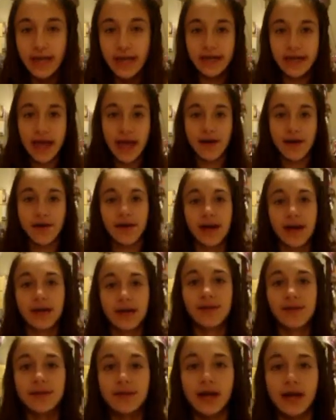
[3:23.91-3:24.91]
Now, I
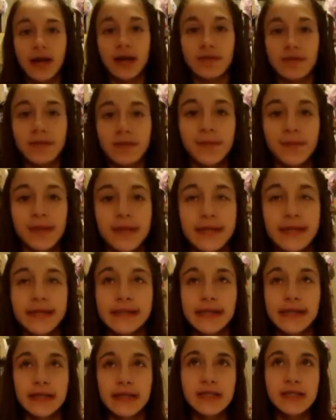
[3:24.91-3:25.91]
know a lot of people like
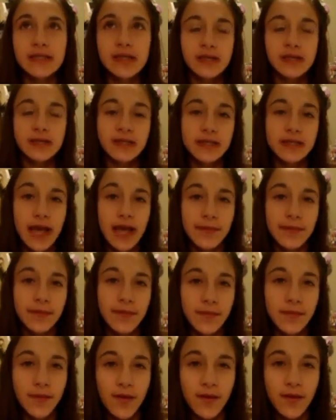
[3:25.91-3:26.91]
to get the salted
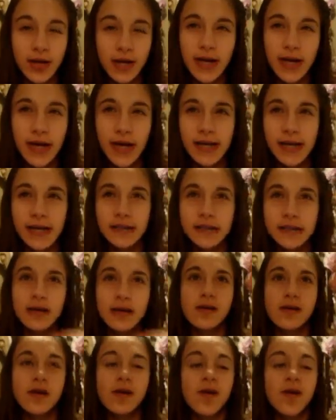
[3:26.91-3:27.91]
caramel mochas
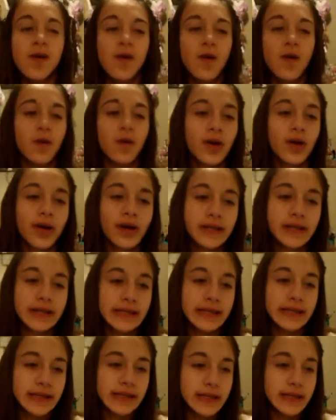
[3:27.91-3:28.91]
or
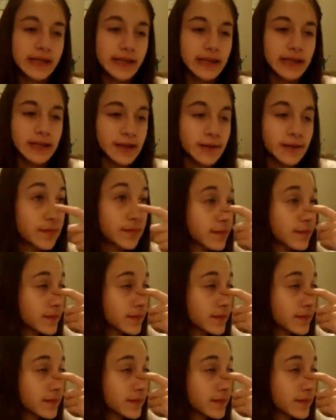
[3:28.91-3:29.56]
the...